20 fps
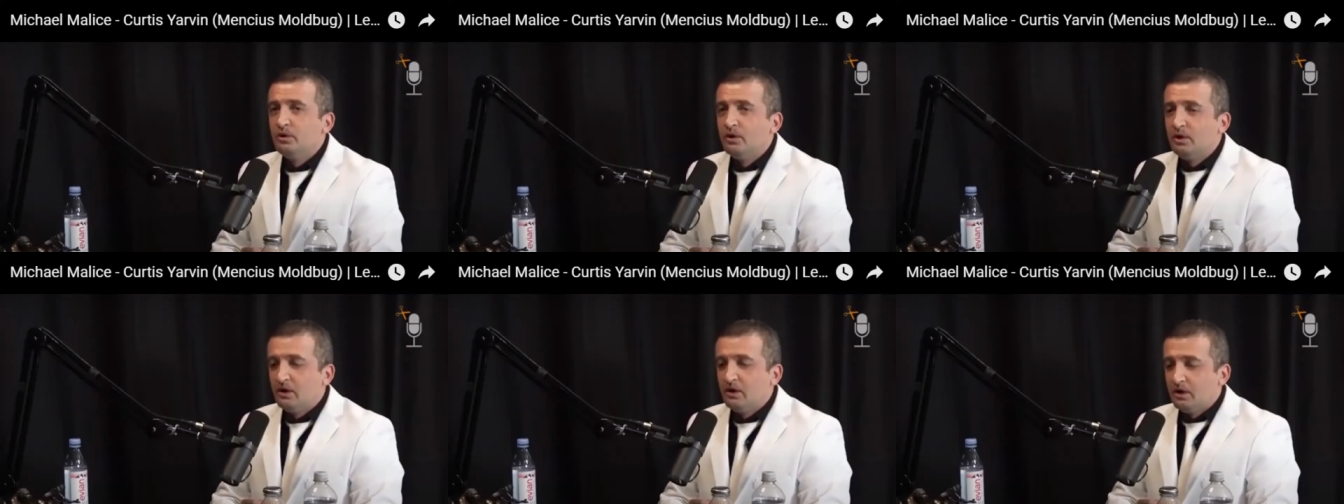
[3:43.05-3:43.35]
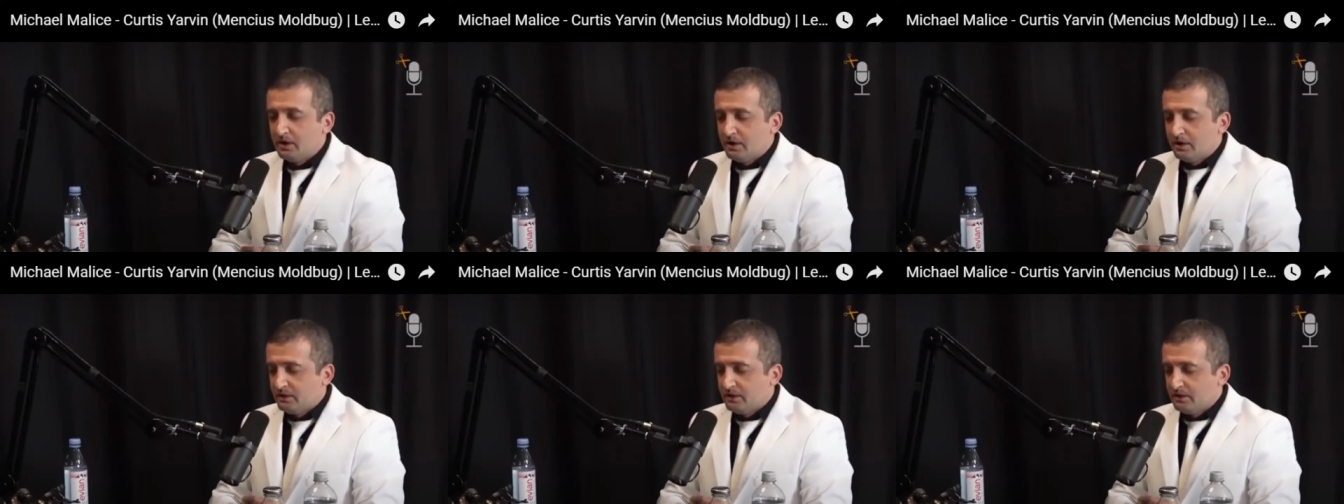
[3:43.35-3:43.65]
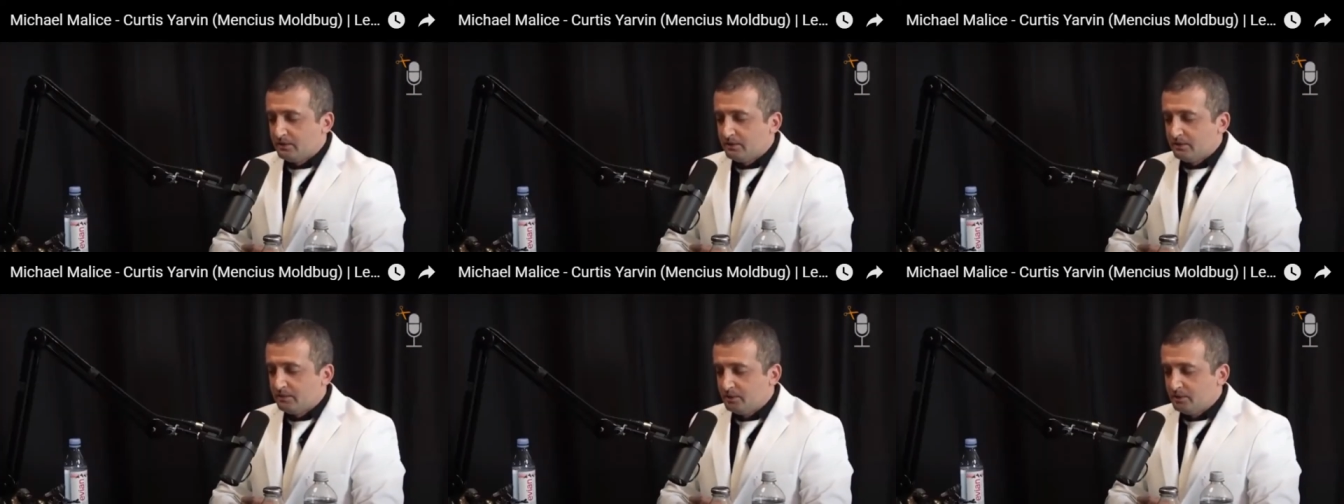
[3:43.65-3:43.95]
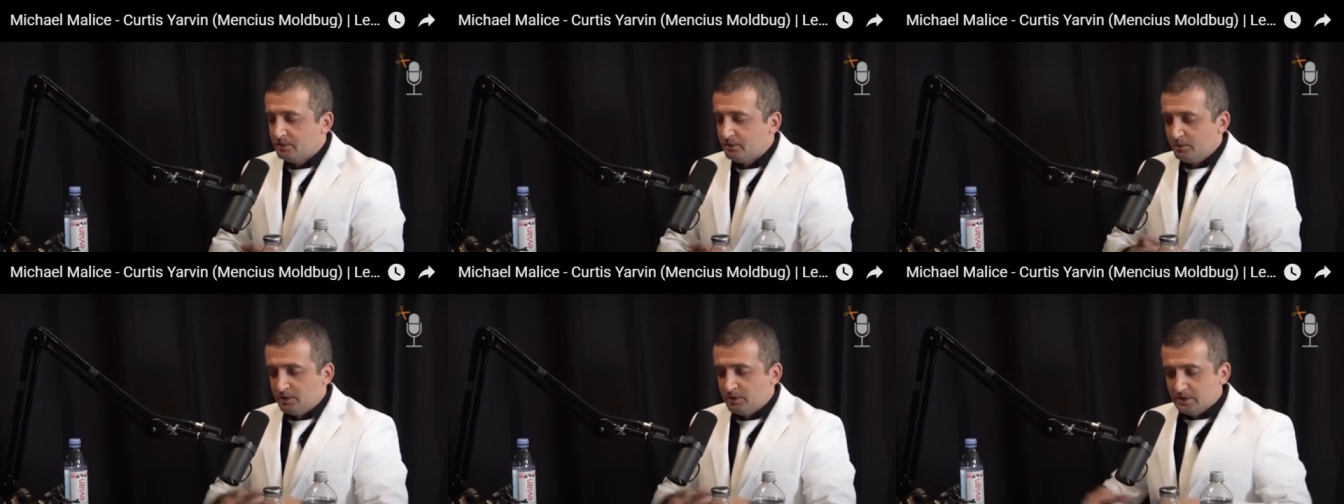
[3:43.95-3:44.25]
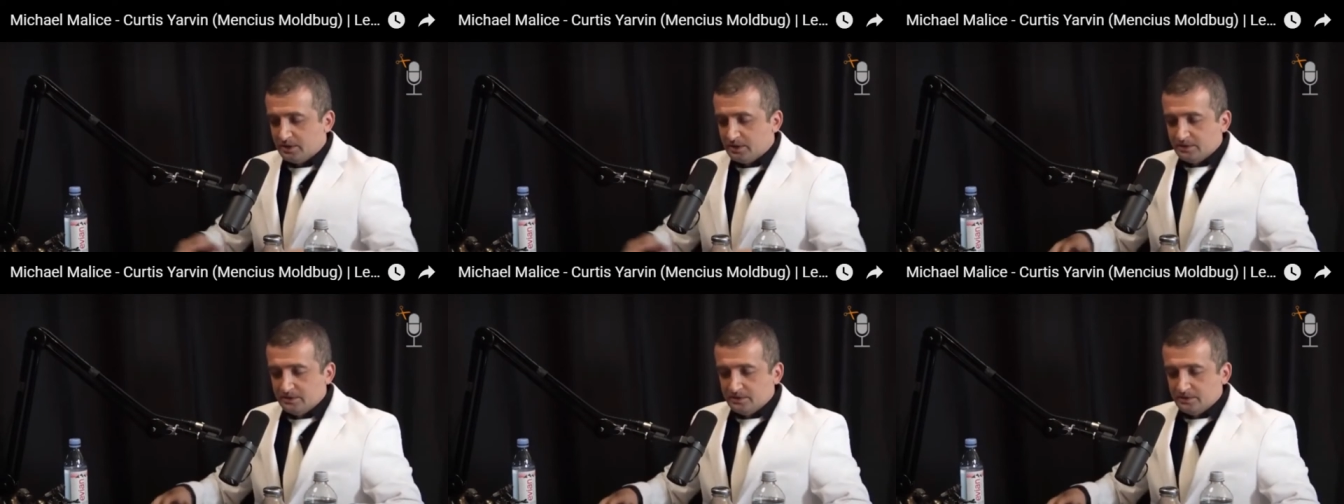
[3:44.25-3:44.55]
are blue
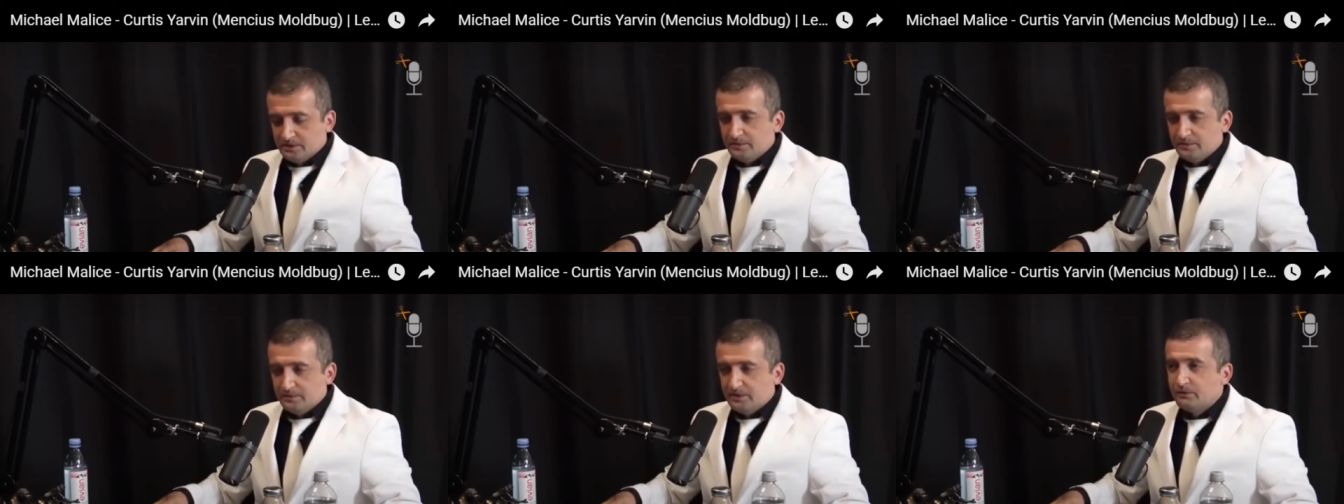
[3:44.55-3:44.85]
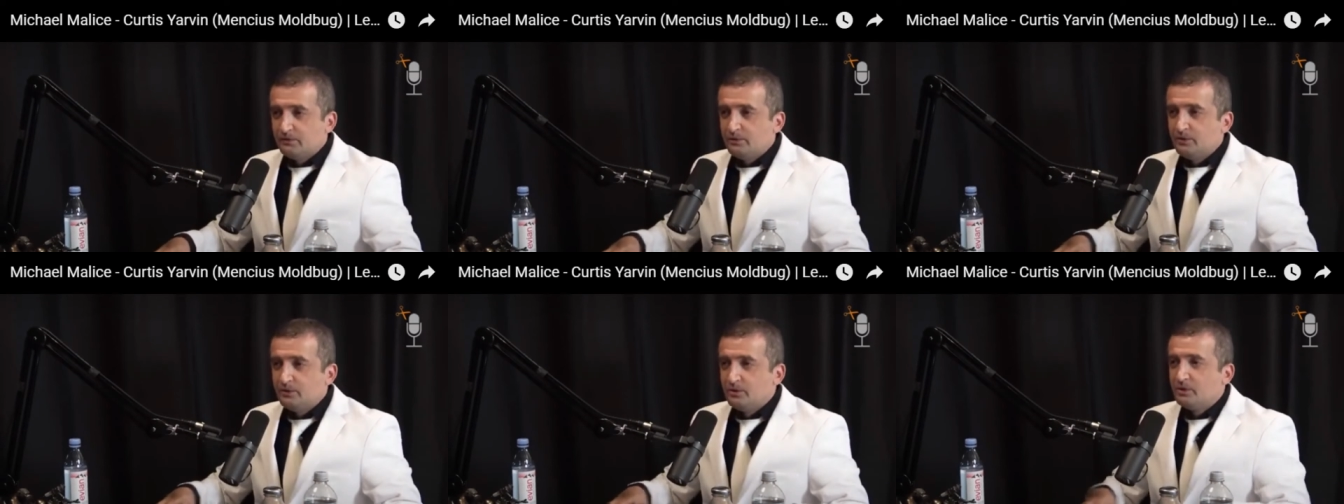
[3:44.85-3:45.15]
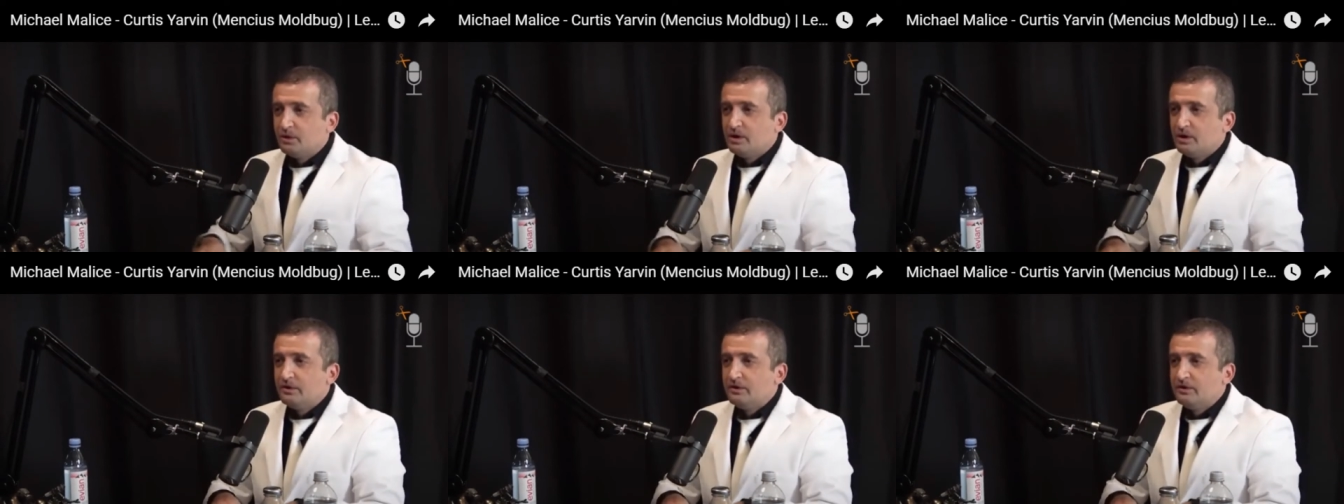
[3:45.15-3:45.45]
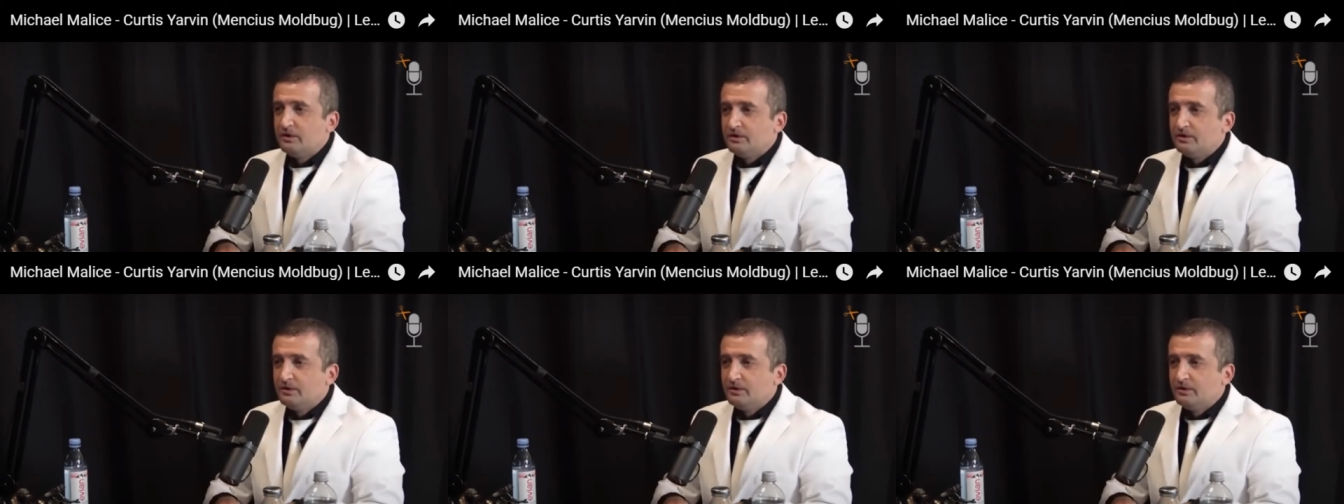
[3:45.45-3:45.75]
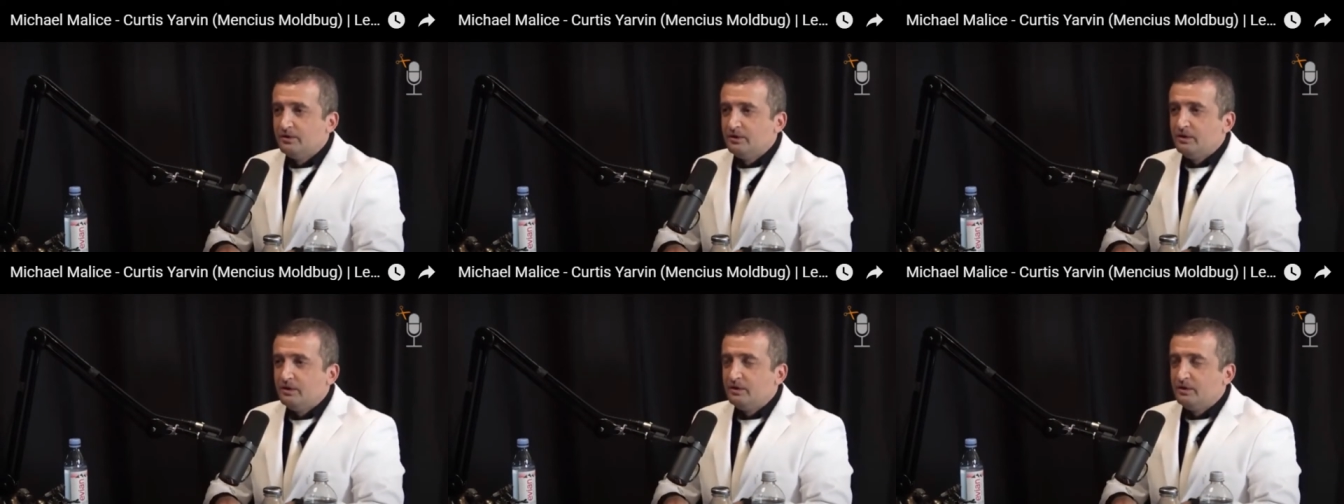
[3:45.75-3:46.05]
pilled, if you are
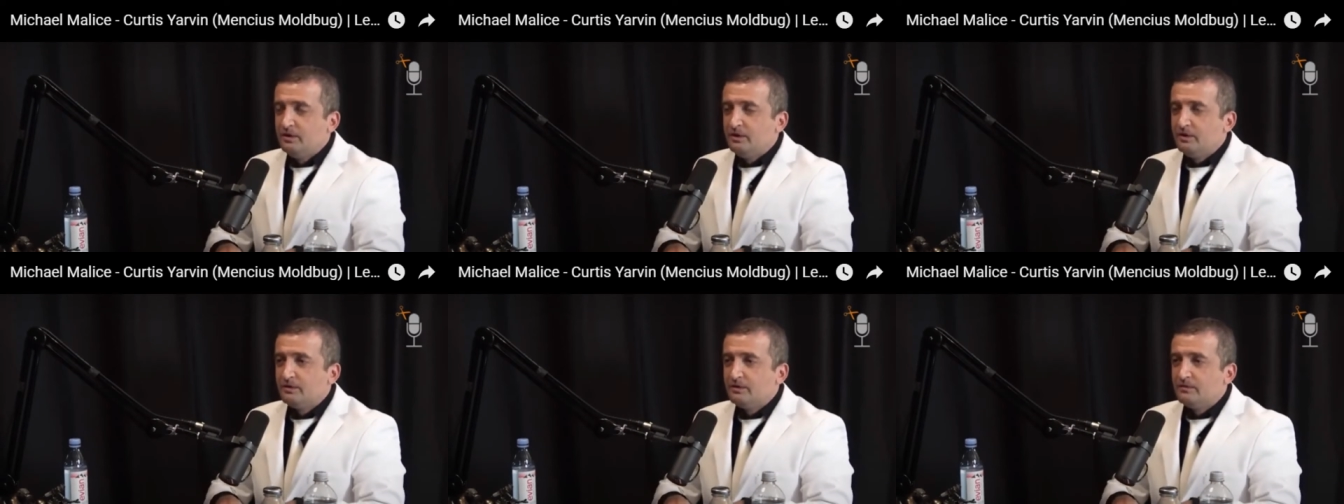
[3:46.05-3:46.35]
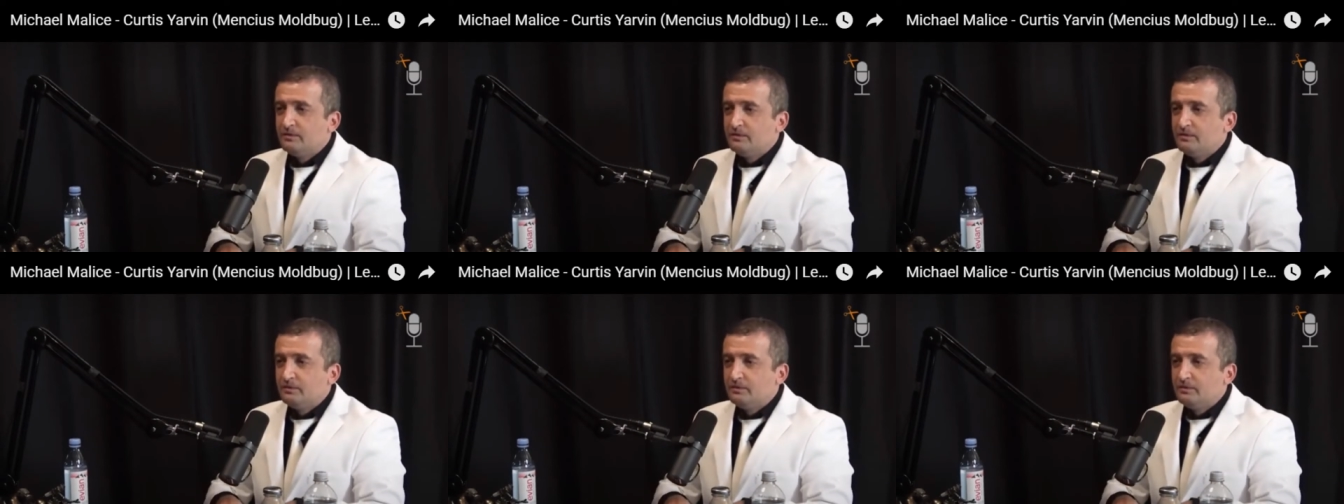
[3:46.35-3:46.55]
the